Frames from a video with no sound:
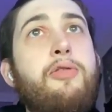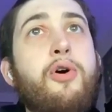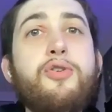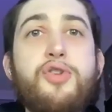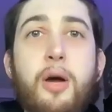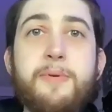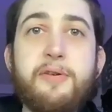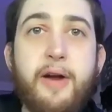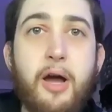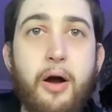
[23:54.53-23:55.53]
those jobs are
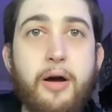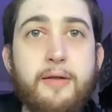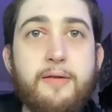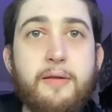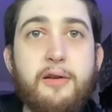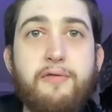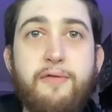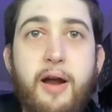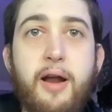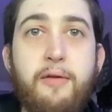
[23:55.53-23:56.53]
very hard. They're
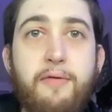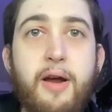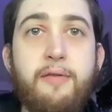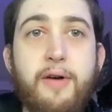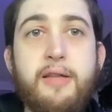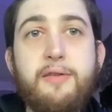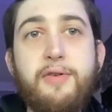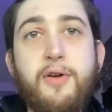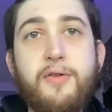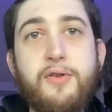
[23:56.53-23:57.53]
very, very, very
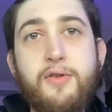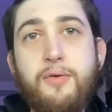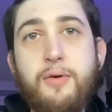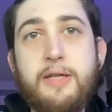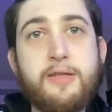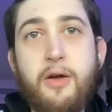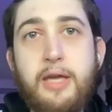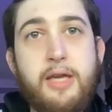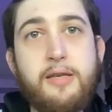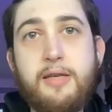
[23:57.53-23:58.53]
difficult to do. It's
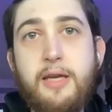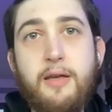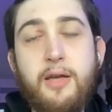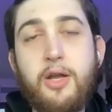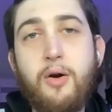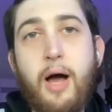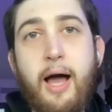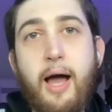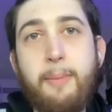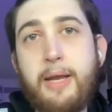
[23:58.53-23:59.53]
not easy. You know,
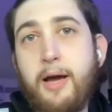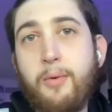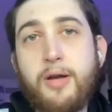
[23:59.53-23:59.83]
I mean, I